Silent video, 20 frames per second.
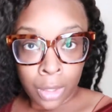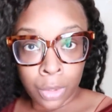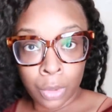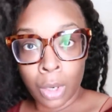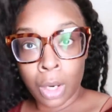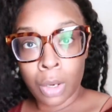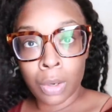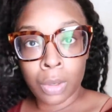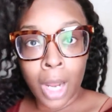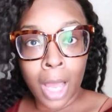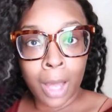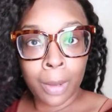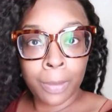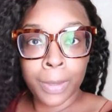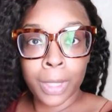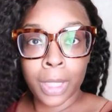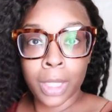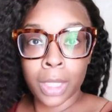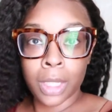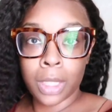throw it off
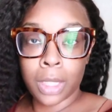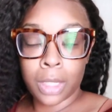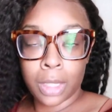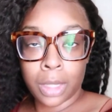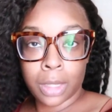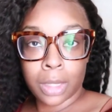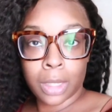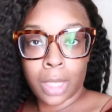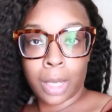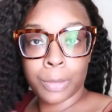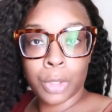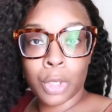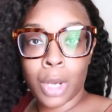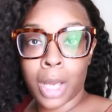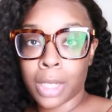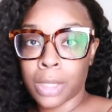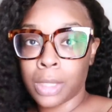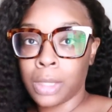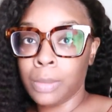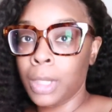because I'm
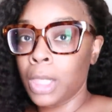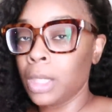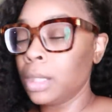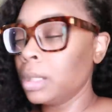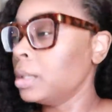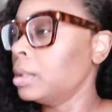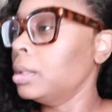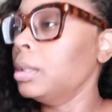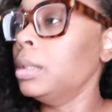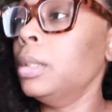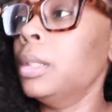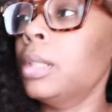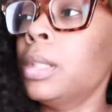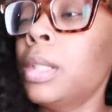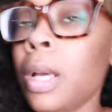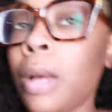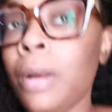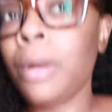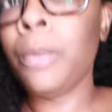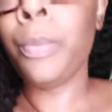trying to smell good.
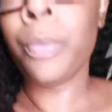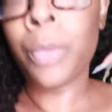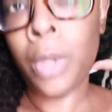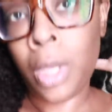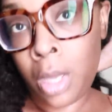So,